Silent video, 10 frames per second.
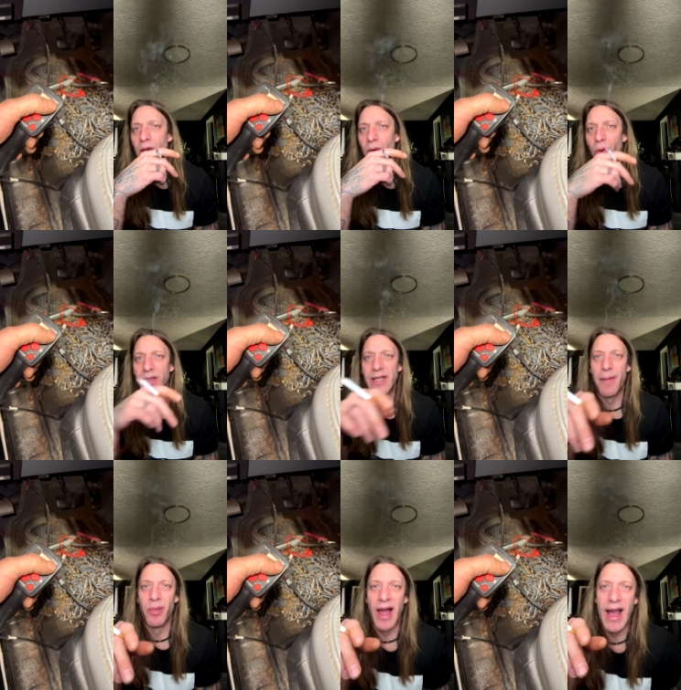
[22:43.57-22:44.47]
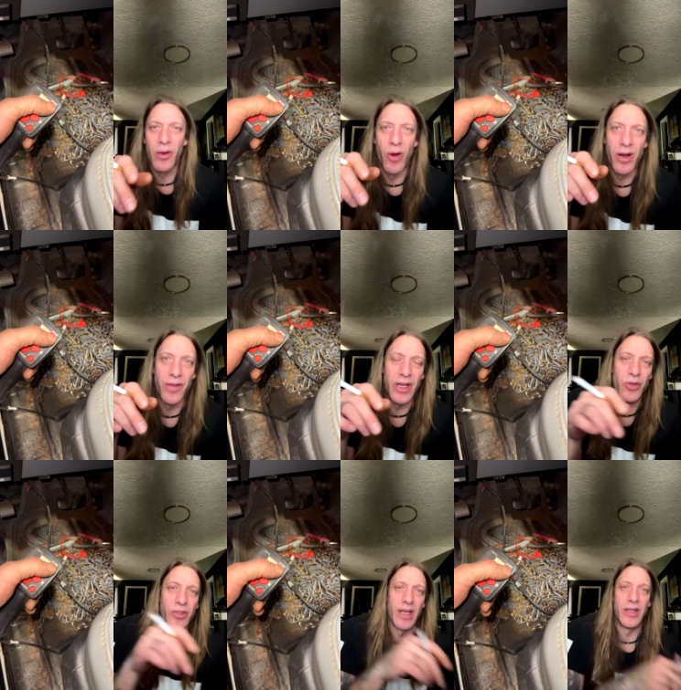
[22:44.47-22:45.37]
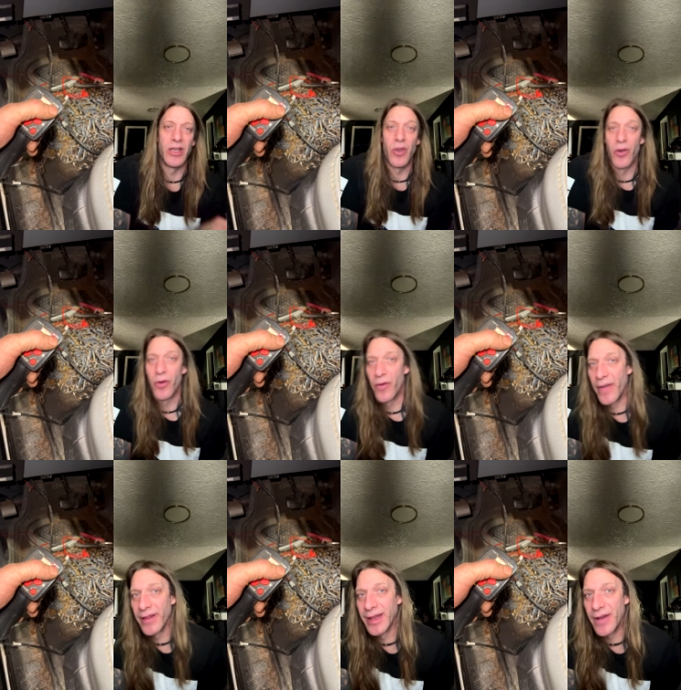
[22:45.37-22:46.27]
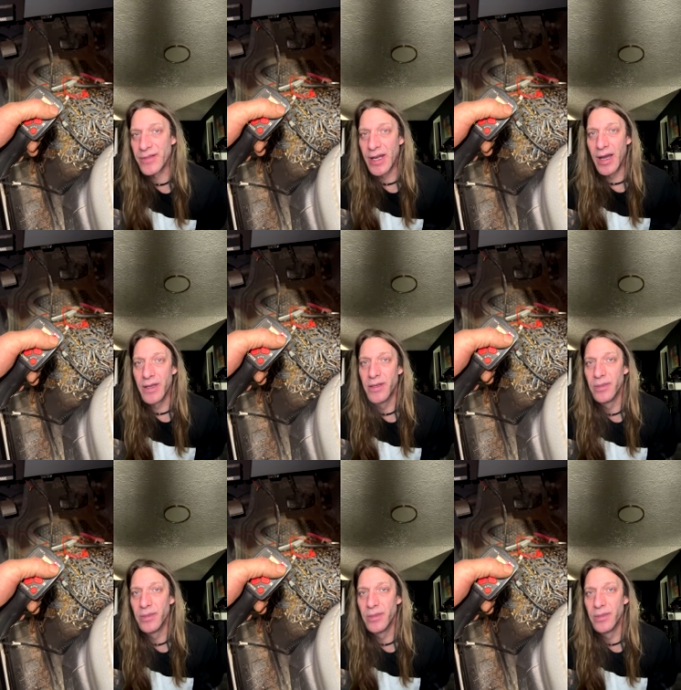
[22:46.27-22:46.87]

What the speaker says: What's that black wire that you said that you hit over on the left side?